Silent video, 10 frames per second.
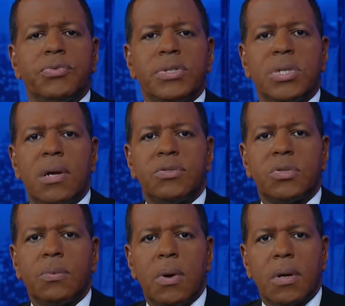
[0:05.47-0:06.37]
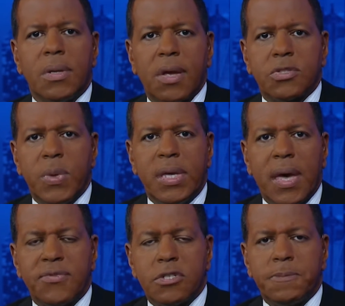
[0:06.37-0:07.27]
returns to work next week
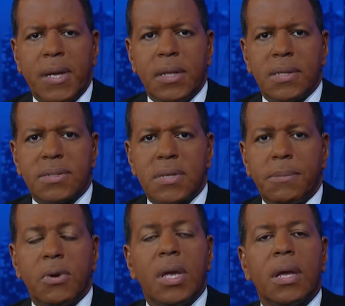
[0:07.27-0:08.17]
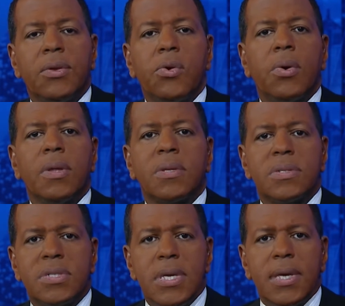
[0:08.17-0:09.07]
after spending the summer ignoring the
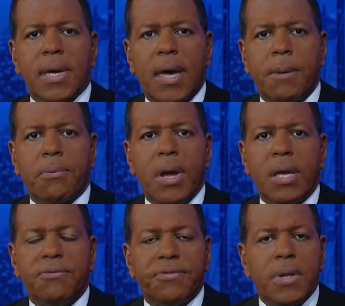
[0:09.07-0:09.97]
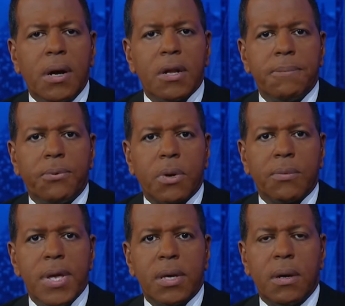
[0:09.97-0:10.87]
Zika outbreak in Florida and
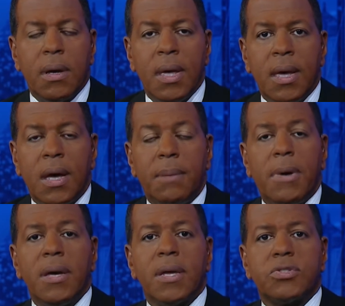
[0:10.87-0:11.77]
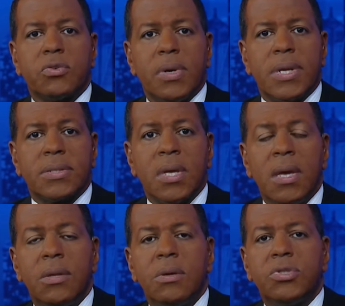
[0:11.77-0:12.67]
Puerto Rico. Among its critics,
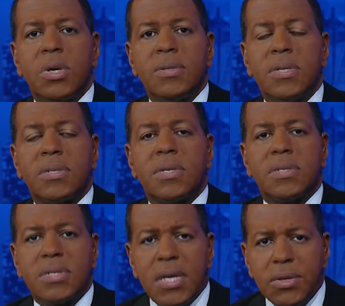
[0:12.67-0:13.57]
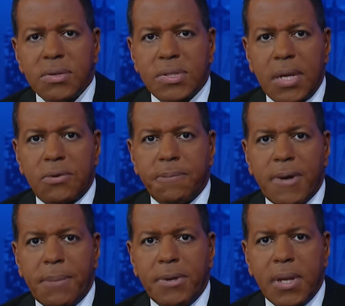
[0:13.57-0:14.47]
New Jersey's senior Senator
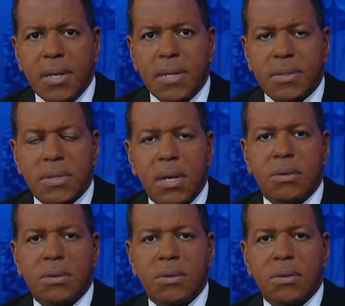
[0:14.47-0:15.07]
Bob Menendez, here